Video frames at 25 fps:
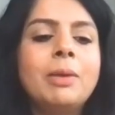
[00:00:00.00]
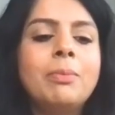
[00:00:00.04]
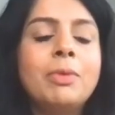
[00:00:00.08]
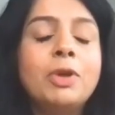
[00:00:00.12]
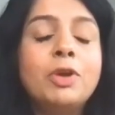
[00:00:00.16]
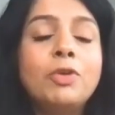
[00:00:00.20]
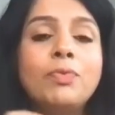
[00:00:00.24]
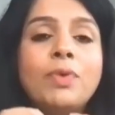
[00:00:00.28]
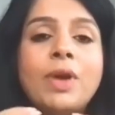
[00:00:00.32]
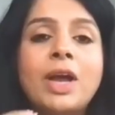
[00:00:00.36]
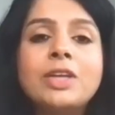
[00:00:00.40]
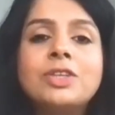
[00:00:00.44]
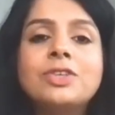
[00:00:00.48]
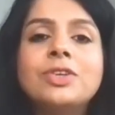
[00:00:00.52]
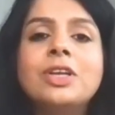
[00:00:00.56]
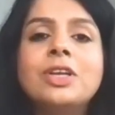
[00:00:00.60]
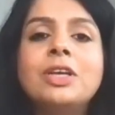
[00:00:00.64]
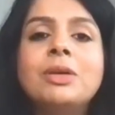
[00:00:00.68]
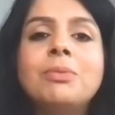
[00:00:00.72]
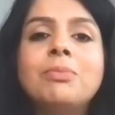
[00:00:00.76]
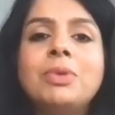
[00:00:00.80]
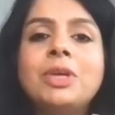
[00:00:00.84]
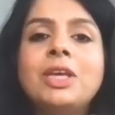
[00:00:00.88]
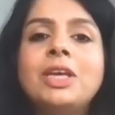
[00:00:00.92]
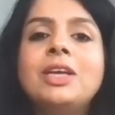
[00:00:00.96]

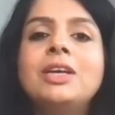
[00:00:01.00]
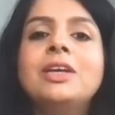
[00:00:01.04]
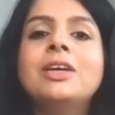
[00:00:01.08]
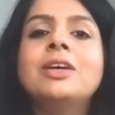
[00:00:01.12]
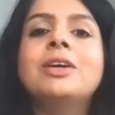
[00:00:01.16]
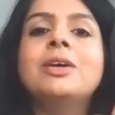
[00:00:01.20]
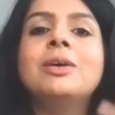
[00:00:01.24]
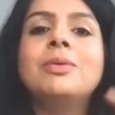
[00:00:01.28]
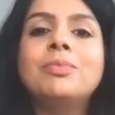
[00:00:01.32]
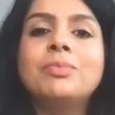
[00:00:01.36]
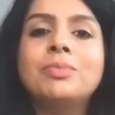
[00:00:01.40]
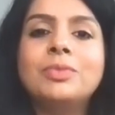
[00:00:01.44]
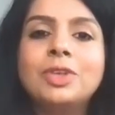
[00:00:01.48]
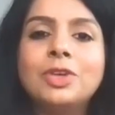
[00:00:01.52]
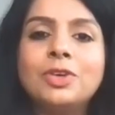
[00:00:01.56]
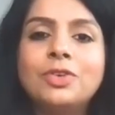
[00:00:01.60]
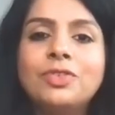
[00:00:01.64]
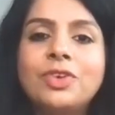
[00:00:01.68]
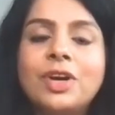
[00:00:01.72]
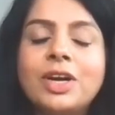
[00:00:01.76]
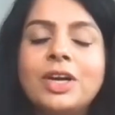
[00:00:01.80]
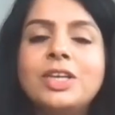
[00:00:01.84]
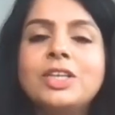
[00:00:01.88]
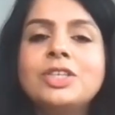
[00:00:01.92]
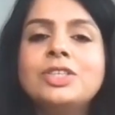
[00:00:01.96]
Manufacturing being a, you know,
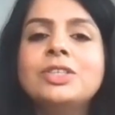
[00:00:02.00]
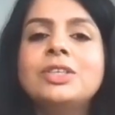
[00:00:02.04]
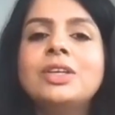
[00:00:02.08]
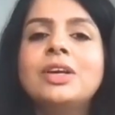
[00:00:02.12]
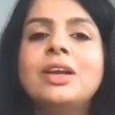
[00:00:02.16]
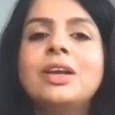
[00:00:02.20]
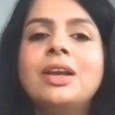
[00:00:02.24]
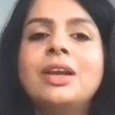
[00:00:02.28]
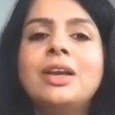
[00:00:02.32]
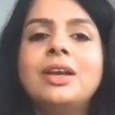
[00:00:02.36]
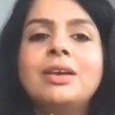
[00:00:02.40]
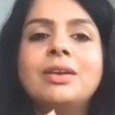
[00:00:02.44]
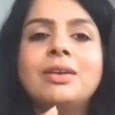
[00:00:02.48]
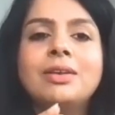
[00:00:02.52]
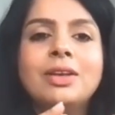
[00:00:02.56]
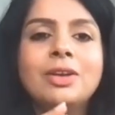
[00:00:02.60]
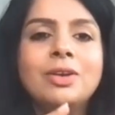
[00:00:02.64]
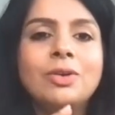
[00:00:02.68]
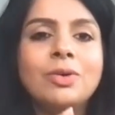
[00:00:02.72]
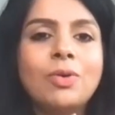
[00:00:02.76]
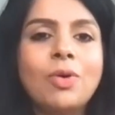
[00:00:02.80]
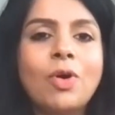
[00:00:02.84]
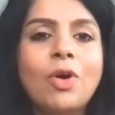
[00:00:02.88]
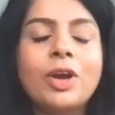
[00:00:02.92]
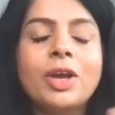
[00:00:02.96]
traditional, you
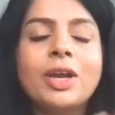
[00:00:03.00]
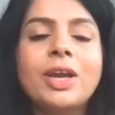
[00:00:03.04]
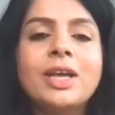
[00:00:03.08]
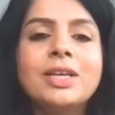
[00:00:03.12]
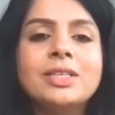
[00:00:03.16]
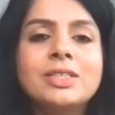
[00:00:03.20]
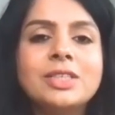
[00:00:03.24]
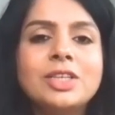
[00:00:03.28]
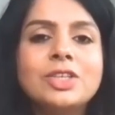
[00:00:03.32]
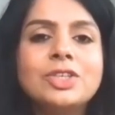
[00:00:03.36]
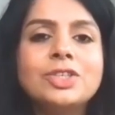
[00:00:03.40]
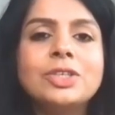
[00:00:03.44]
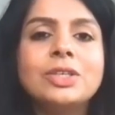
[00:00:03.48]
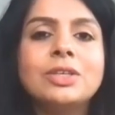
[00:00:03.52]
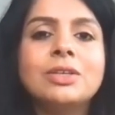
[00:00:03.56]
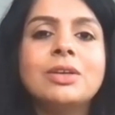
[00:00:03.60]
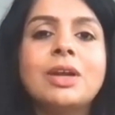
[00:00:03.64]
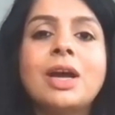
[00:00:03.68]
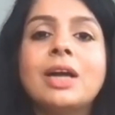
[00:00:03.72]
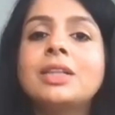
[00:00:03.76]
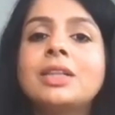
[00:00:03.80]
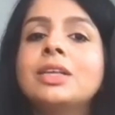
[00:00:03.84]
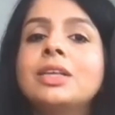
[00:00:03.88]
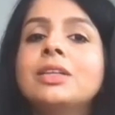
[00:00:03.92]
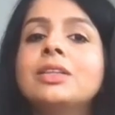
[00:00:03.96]
know,
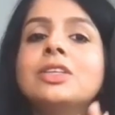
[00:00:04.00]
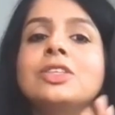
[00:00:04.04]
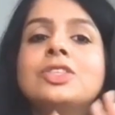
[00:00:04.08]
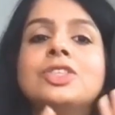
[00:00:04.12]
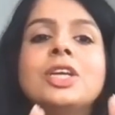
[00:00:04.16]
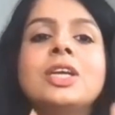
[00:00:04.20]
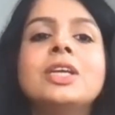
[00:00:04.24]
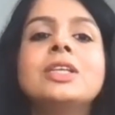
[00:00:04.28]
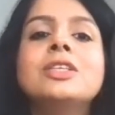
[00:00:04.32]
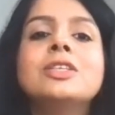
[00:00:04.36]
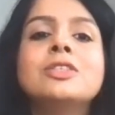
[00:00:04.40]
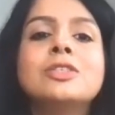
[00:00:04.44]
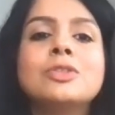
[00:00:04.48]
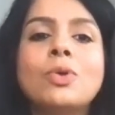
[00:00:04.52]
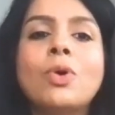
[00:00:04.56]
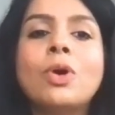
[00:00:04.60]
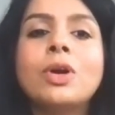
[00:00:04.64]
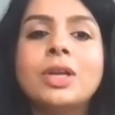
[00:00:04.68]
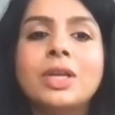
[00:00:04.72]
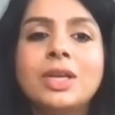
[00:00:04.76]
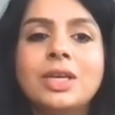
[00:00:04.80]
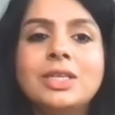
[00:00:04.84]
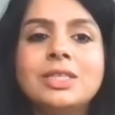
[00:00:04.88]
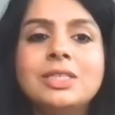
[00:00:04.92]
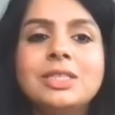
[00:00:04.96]
organization, I think the change is
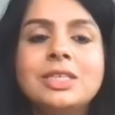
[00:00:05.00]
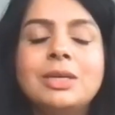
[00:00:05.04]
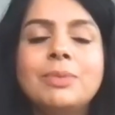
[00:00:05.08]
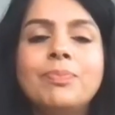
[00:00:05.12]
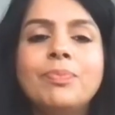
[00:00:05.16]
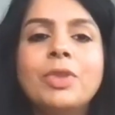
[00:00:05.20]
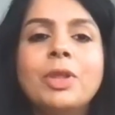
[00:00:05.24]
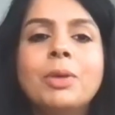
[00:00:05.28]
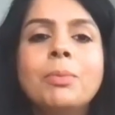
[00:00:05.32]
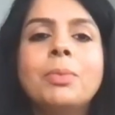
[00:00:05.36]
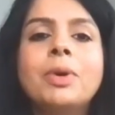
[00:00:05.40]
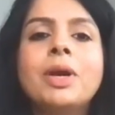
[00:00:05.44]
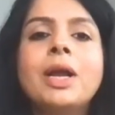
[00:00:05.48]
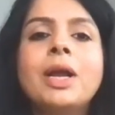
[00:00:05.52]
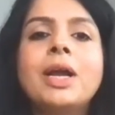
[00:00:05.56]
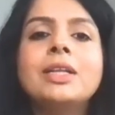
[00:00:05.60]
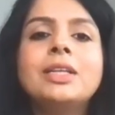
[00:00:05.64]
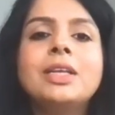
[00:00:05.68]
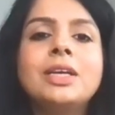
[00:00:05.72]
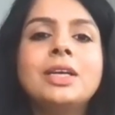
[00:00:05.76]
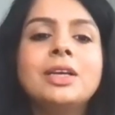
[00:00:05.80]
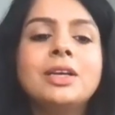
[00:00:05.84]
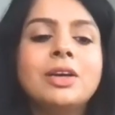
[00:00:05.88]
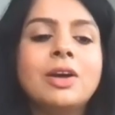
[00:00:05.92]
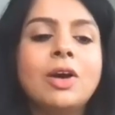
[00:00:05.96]
not easy. But I
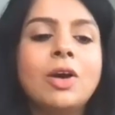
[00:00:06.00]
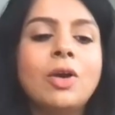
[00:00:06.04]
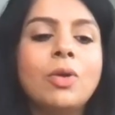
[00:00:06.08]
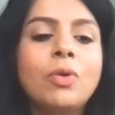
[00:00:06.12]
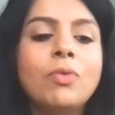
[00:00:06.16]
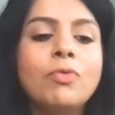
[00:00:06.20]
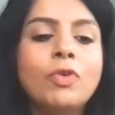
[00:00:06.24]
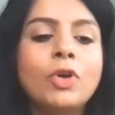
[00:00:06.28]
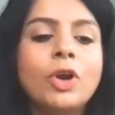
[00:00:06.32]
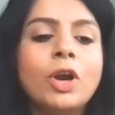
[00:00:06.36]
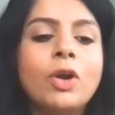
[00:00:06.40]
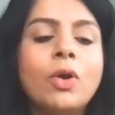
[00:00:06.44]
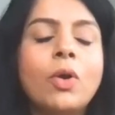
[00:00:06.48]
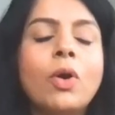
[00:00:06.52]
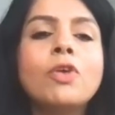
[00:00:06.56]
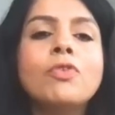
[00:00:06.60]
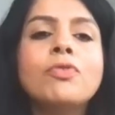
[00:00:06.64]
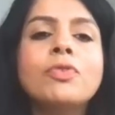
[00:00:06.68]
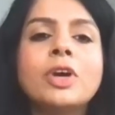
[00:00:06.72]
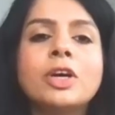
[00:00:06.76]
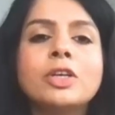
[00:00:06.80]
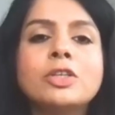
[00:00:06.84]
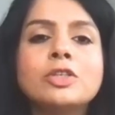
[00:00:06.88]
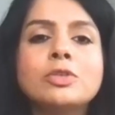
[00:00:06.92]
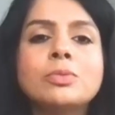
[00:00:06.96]
think for a lot of
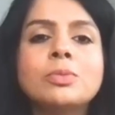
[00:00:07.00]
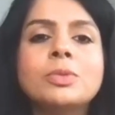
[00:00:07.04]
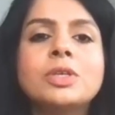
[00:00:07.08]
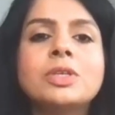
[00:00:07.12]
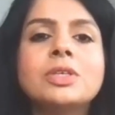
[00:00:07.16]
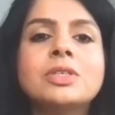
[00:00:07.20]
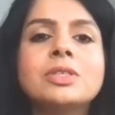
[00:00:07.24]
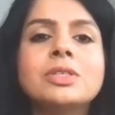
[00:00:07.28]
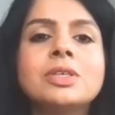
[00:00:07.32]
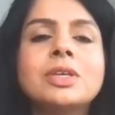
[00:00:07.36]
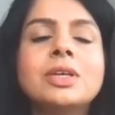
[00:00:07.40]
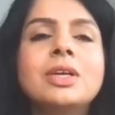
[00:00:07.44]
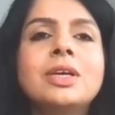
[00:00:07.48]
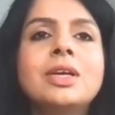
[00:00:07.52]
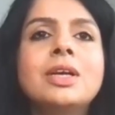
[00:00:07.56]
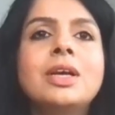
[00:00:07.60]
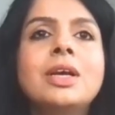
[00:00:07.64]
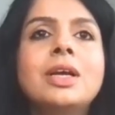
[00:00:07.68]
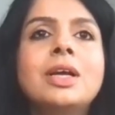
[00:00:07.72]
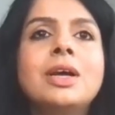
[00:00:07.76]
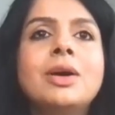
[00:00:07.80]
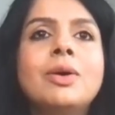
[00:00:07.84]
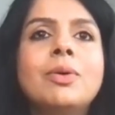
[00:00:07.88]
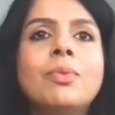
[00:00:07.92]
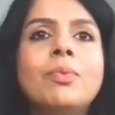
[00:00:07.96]
customers,
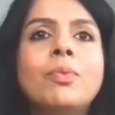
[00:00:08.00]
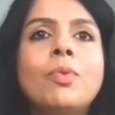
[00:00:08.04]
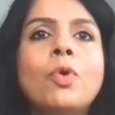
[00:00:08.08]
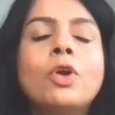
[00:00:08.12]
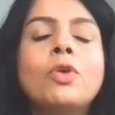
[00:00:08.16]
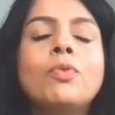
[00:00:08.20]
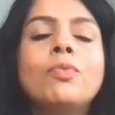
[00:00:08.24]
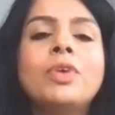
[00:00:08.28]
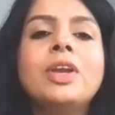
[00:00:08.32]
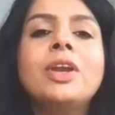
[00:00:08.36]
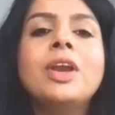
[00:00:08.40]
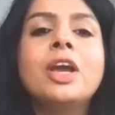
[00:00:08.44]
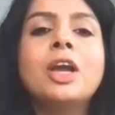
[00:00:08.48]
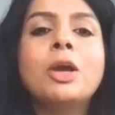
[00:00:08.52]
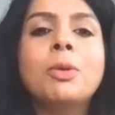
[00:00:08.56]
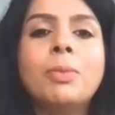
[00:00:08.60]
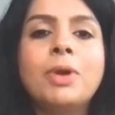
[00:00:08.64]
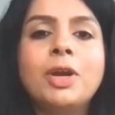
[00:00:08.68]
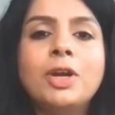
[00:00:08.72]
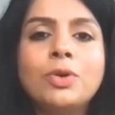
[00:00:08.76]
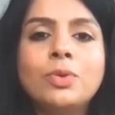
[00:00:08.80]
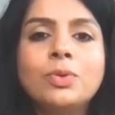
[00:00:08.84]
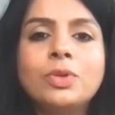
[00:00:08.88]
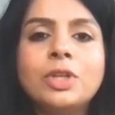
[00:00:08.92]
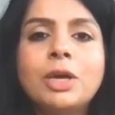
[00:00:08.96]
what we
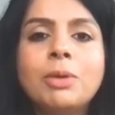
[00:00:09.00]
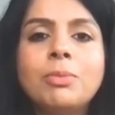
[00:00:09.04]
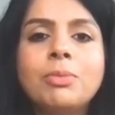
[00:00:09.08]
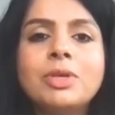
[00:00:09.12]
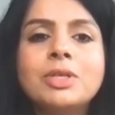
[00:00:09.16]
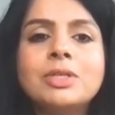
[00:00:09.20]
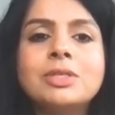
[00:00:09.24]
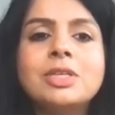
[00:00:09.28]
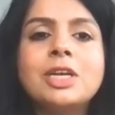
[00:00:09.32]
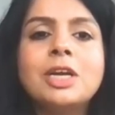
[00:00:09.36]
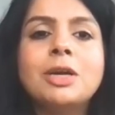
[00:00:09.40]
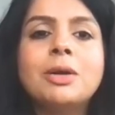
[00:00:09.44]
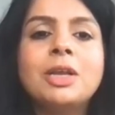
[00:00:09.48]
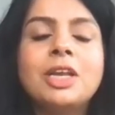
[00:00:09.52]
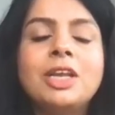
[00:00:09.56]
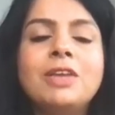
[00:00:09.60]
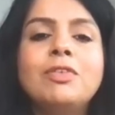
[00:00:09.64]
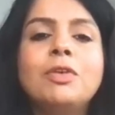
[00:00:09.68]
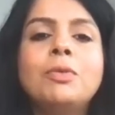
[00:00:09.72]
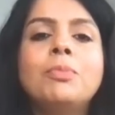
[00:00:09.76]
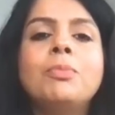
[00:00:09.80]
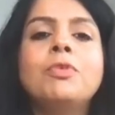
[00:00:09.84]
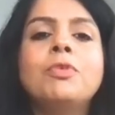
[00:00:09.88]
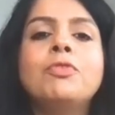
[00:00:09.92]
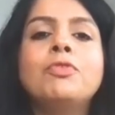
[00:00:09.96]
recommend to them is that
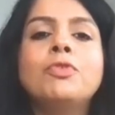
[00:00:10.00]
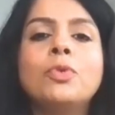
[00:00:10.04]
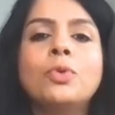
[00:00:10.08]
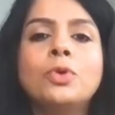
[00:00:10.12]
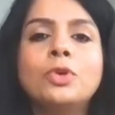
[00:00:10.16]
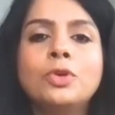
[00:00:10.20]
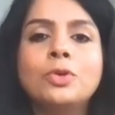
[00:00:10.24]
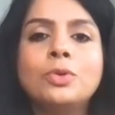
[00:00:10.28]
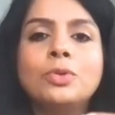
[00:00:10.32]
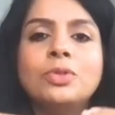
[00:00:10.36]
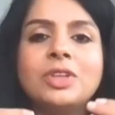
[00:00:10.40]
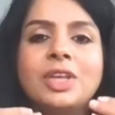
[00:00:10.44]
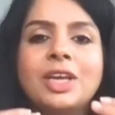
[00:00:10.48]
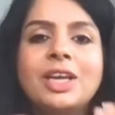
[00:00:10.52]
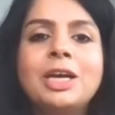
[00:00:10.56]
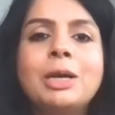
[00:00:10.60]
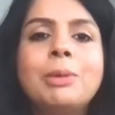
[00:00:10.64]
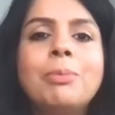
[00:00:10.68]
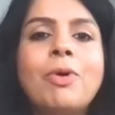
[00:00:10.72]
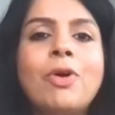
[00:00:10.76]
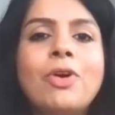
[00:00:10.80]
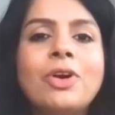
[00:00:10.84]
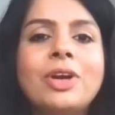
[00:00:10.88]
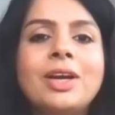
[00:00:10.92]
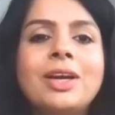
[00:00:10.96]
even before you think
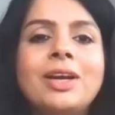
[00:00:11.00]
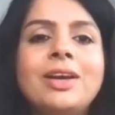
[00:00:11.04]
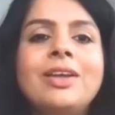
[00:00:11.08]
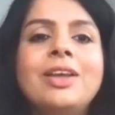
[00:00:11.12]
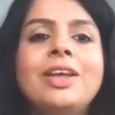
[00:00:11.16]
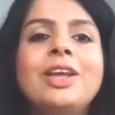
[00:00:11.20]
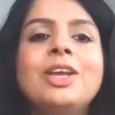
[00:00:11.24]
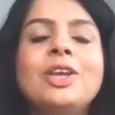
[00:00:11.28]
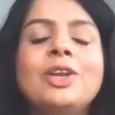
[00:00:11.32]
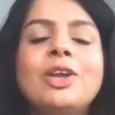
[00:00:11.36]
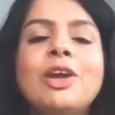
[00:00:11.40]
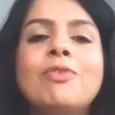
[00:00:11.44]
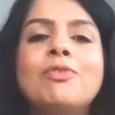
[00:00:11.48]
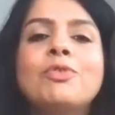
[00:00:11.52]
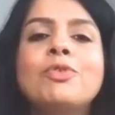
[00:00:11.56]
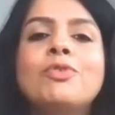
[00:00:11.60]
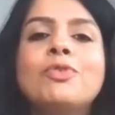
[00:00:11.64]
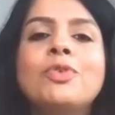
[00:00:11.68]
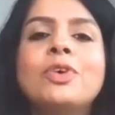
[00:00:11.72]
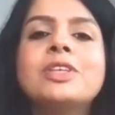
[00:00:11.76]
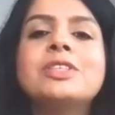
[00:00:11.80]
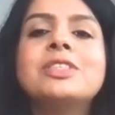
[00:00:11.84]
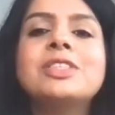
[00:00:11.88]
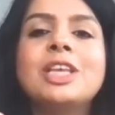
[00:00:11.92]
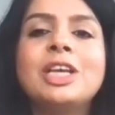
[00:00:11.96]
about it, you have to
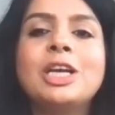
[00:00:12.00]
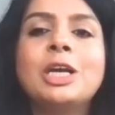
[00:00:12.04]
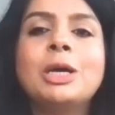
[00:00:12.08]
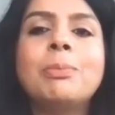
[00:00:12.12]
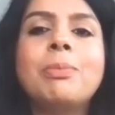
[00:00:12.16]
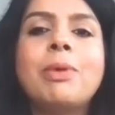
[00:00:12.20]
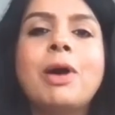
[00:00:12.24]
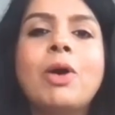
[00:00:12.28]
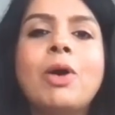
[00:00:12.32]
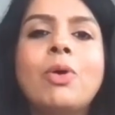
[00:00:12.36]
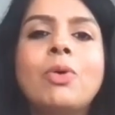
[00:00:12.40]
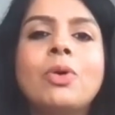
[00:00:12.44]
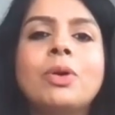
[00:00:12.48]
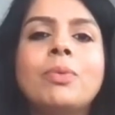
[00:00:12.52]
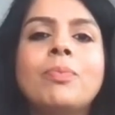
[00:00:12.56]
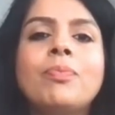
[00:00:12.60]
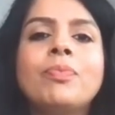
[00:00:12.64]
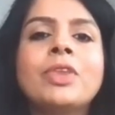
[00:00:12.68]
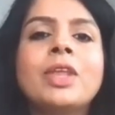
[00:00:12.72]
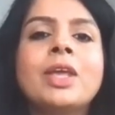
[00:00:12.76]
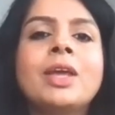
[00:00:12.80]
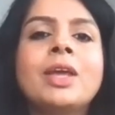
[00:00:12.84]
first think about